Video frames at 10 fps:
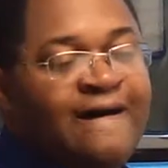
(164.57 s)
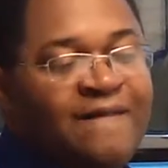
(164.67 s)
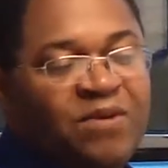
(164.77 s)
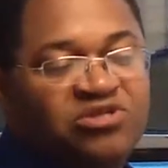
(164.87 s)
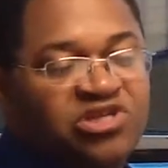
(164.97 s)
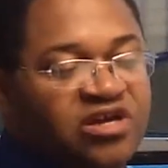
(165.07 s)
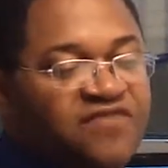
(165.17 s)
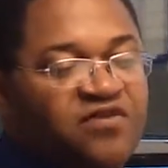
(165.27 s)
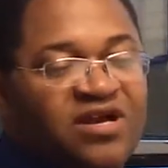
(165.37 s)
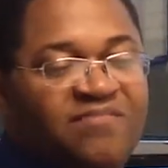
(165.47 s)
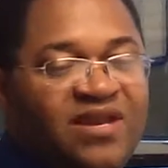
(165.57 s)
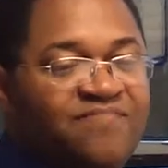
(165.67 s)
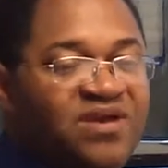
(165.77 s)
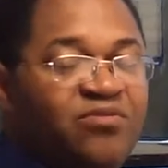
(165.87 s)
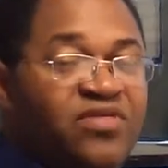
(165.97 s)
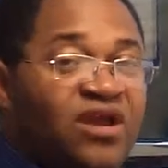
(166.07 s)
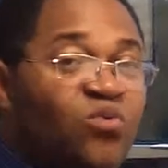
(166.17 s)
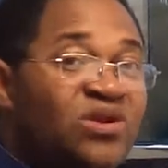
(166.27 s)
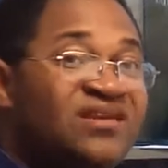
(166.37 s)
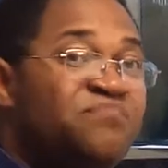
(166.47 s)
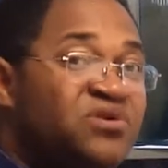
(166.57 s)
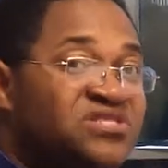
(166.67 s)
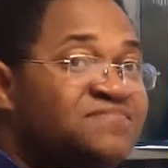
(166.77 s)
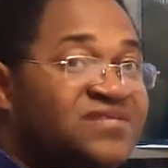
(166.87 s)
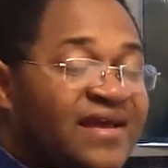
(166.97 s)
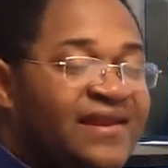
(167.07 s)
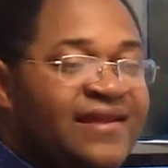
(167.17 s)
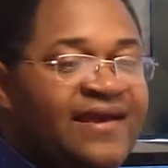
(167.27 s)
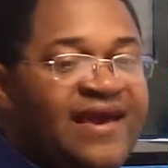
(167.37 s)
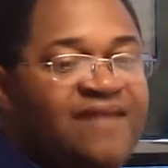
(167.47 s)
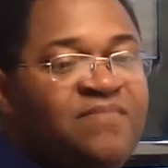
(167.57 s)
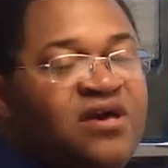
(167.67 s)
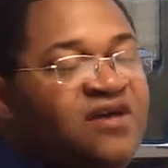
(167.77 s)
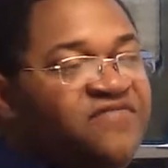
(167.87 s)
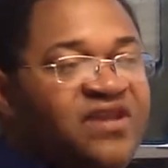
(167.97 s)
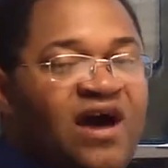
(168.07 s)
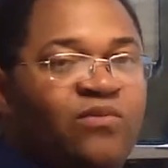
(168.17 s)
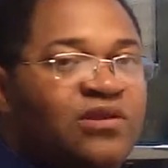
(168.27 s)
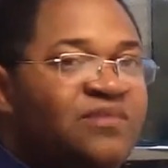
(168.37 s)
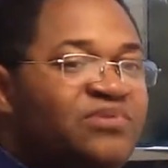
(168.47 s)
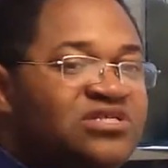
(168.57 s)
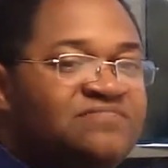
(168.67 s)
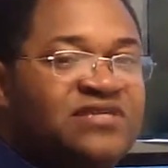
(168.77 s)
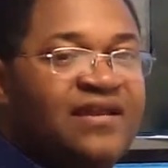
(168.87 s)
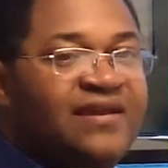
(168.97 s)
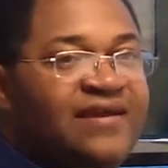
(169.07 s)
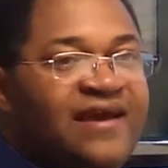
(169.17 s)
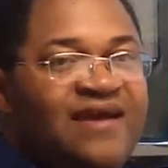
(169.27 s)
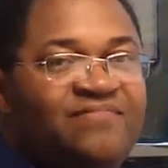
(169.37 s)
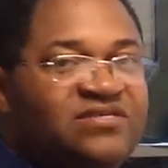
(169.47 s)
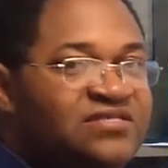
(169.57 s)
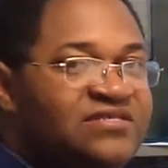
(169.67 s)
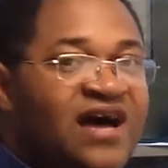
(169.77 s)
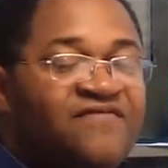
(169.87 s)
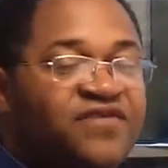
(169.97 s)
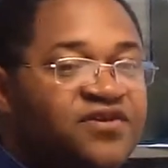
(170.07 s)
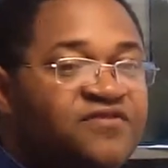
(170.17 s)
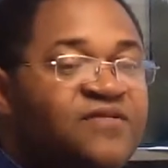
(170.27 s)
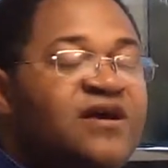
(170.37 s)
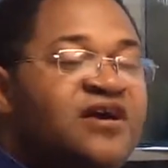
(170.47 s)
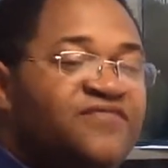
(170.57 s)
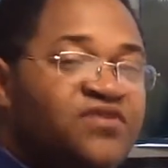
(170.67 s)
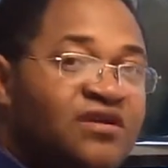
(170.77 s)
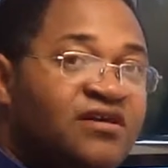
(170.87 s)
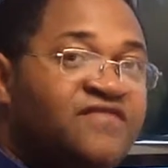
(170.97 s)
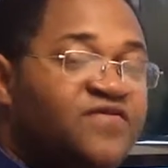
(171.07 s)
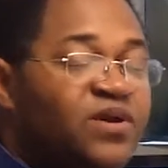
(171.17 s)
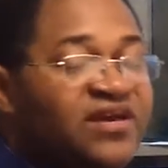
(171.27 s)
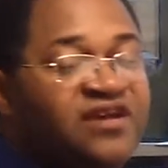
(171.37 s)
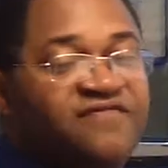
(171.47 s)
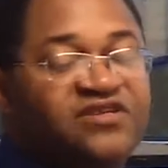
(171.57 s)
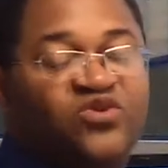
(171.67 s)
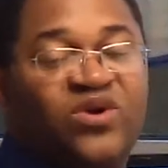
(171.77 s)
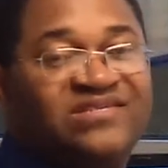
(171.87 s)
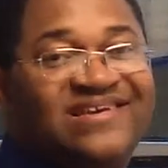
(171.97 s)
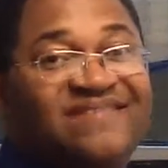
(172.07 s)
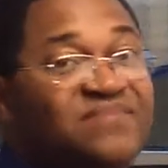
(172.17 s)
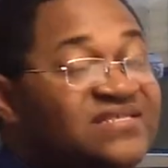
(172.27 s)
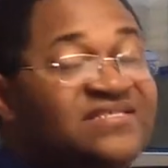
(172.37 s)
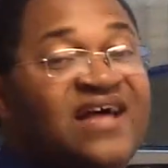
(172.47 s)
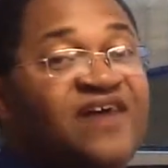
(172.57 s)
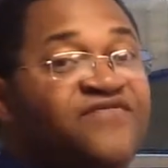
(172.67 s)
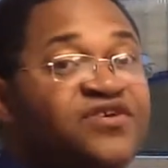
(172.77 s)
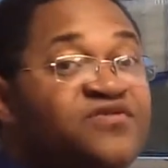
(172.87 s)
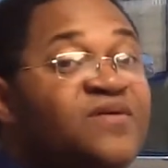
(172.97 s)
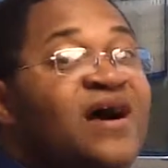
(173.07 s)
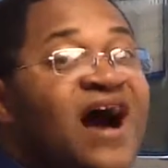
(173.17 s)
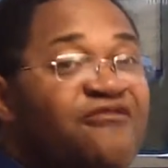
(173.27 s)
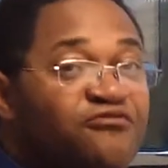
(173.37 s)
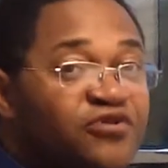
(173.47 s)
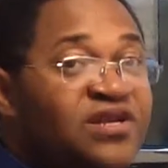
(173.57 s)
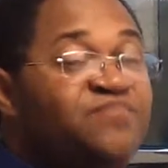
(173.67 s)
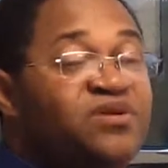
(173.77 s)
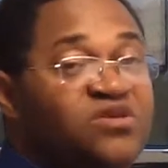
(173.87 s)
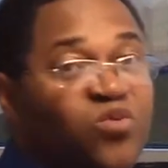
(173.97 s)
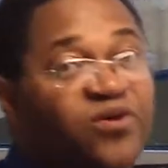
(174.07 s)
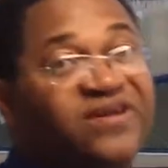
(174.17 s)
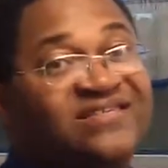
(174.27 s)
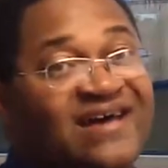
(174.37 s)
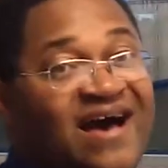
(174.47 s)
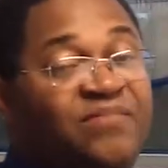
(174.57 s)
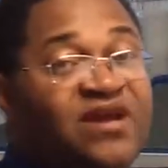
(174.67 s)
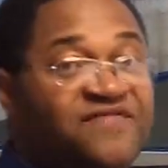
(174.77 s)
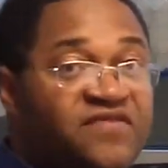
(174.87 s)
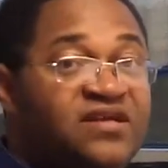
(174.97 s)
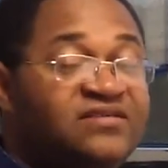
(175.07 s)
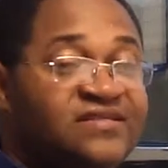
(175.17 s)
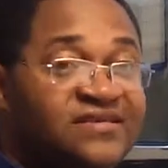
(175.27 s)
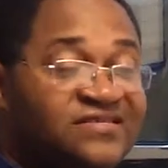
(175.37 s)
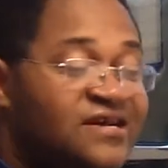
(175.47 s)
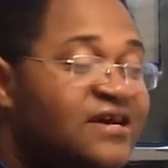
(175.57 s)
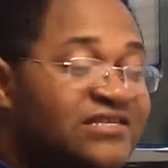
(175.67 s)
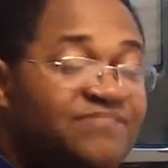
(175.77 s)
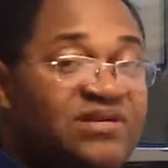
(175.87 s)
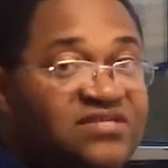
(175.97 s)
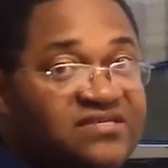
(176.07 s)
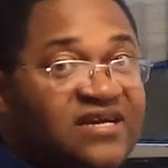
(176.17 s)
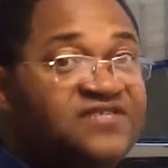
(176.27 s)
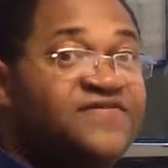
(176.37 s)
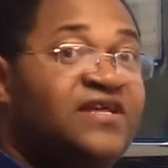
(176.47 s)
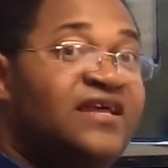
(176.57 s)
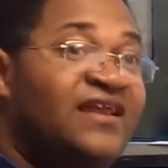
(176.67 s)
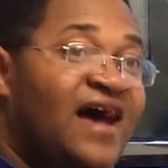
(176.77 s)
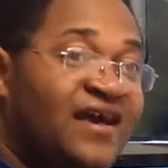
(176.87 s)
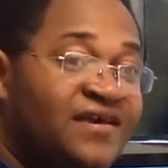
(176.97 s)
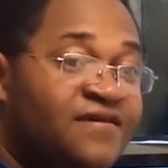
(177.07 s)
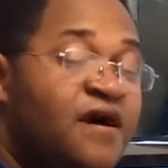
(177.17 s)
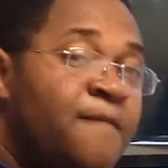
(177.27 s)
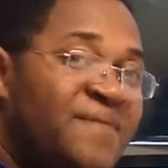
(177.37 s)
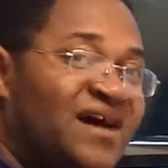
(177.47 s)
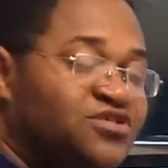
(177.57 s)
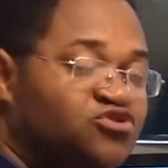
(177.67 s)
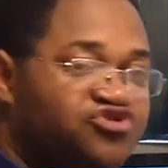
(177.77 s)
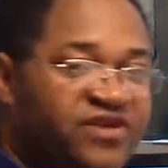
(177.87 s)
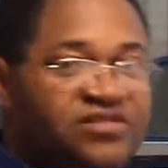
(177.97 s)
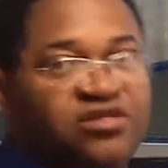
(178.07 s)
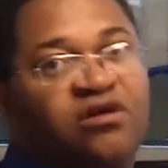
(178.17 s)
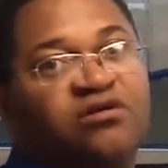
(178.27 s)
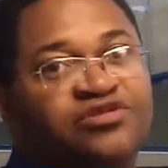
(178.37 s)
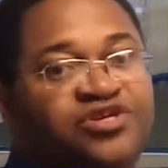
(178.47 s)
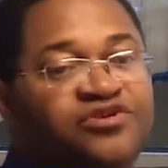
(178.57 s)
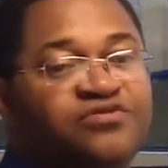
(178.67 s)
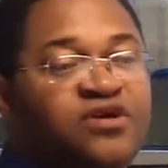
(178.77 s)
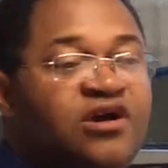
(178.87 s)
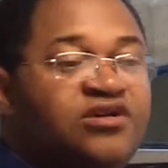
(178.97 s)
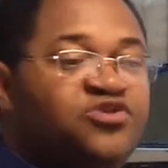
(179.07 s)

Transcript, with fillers: I'm just looking for committed people that are willing to put some skin in the game. If you're not willing to put some skin in the game, this is not for you. If you're looking for a get rich quick scheme, this is not for you. I really put the work and time and effort into this to be successful in it, and I can pass those traits along to you.